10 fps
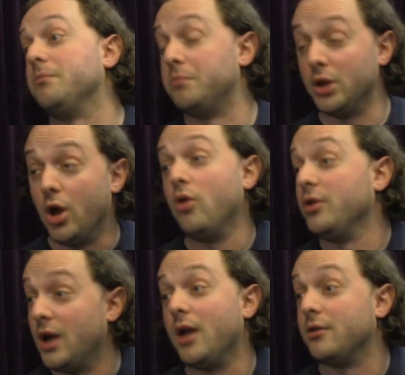below
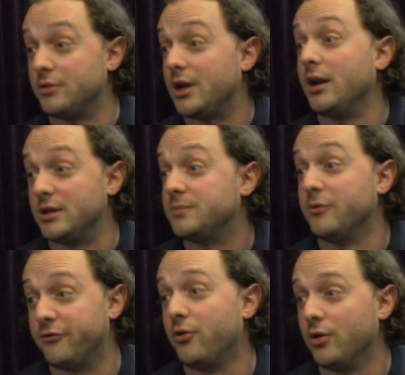the other tenets
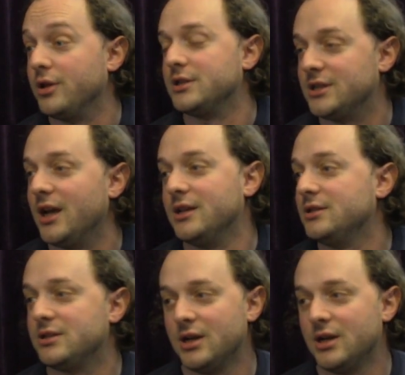before that says,